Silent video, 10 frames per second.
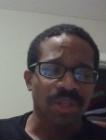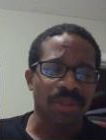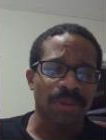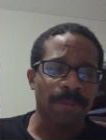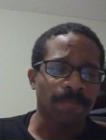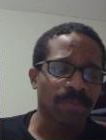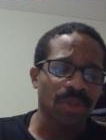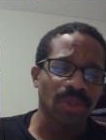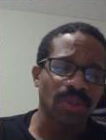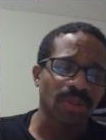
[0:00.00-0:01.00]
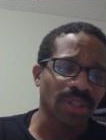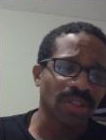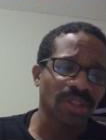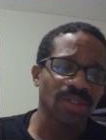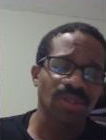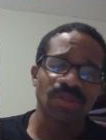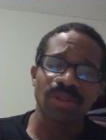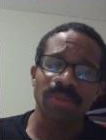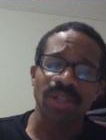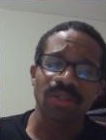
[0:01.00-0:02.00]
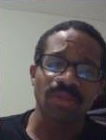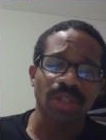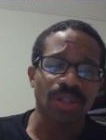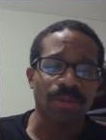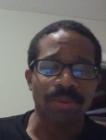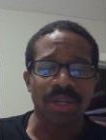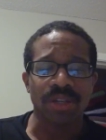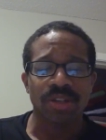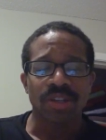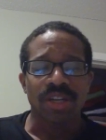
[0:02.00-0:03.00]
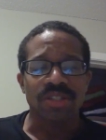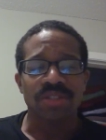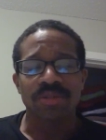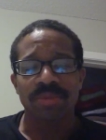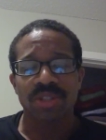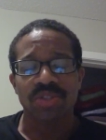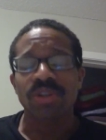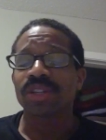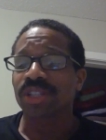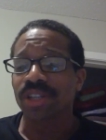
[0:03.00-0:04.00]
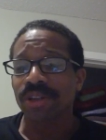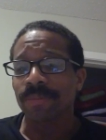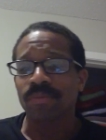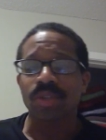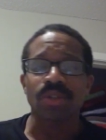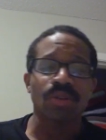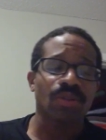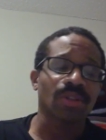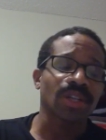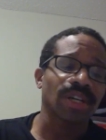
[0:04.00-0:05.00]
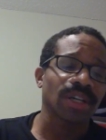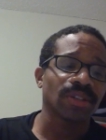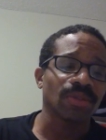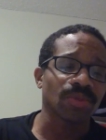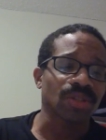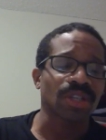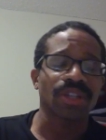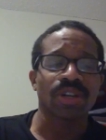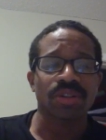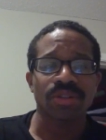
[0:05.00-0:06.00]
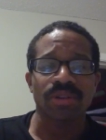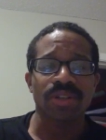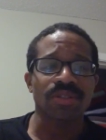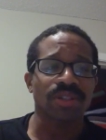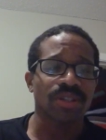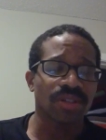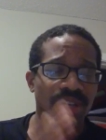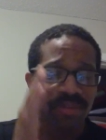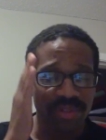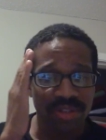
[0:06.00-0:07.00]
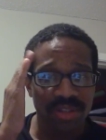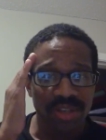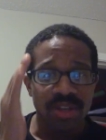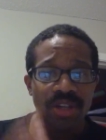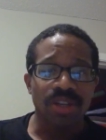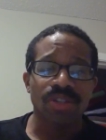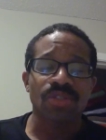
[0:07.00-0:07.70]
You know, I think he still can make a great impact. I seen him in the training camp, you know, online. He was signing autographs, and, like, he having his head